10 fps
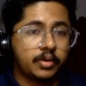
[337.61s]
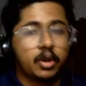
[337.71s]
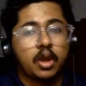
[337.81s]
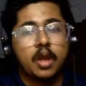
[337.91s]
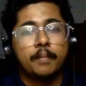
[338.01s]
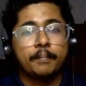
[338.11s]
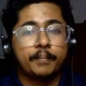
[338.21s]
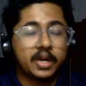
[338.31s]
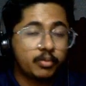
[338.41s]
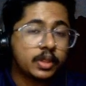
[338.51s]
video,
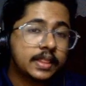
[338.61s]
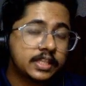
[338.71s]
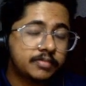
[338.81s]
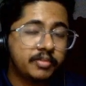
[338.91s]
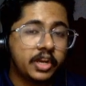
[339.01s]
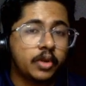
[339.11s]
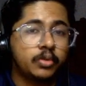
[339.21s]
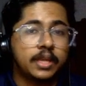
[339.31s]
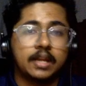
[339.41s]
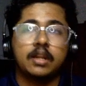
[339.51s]
but with this video
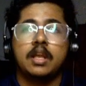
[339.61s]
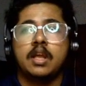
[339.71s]
they'll,